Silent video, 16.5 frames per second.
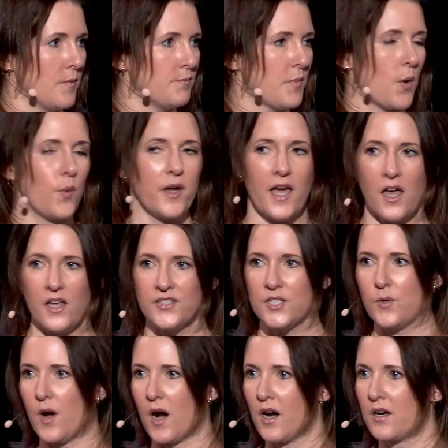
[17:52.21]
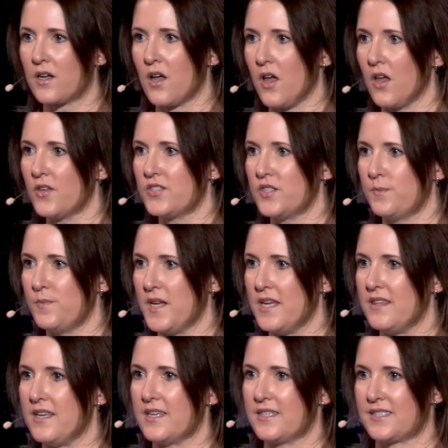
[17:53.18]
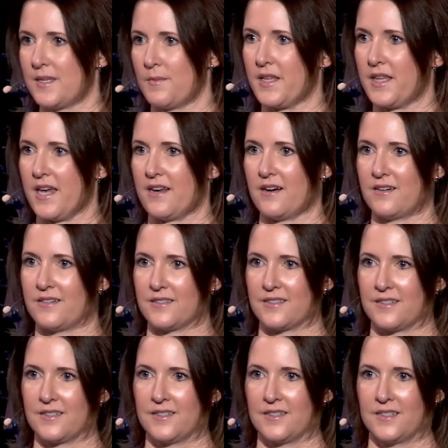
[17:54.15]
but we also aren't called to be the assimilators.